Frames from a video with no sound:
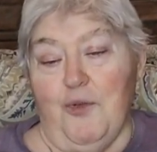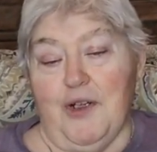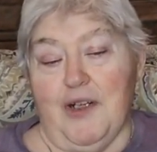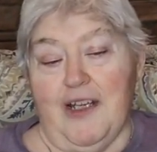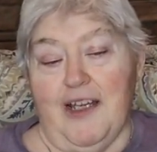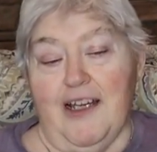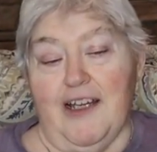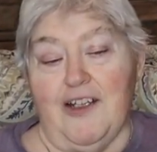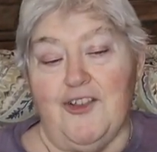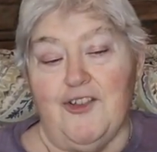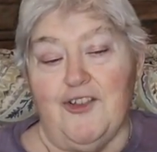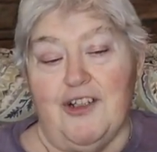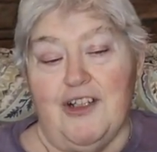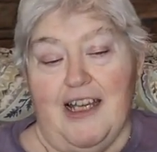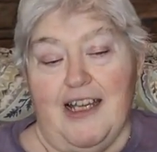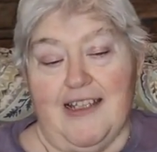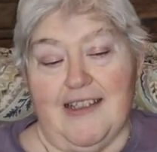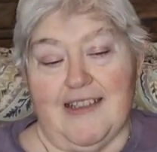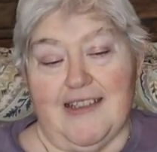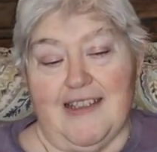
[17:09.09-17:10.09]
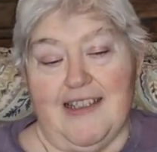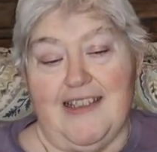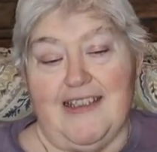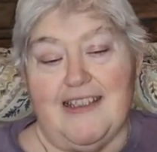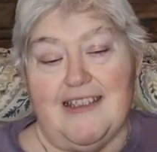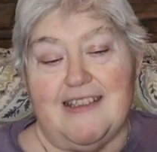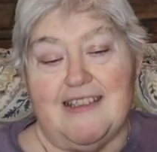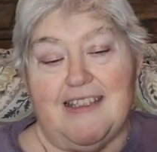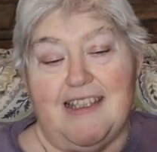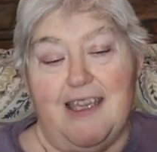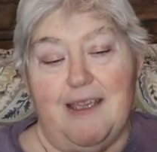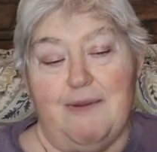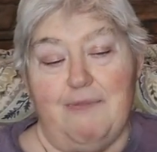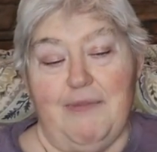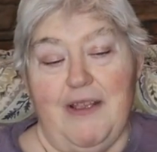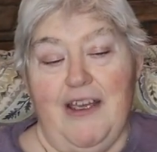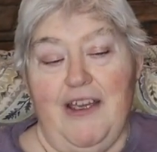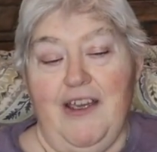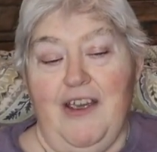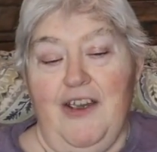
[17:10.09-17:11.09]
when a hundred huskies escaped